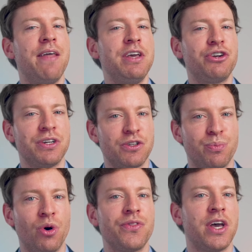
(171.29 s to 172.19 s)
and then
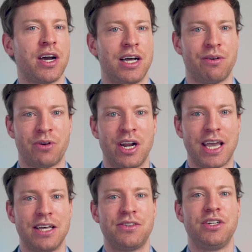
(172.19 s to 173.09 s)
transport that
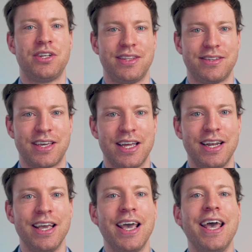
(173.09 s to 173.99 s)
hyaluronic acid to the
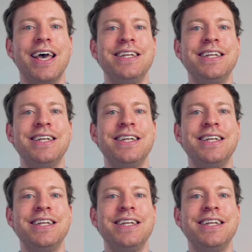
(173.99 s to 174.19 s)
skin.